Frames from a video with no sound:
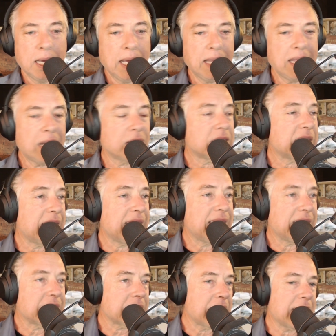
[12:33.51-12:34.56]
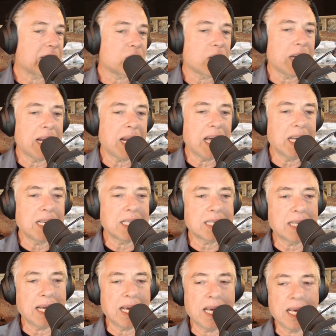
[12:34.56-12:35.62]
And they'll say things like, try to
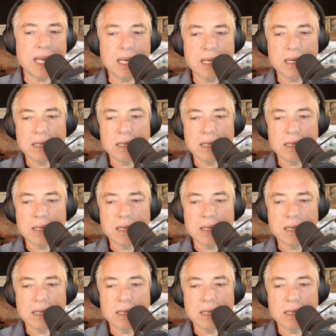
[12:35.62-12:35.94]
understand,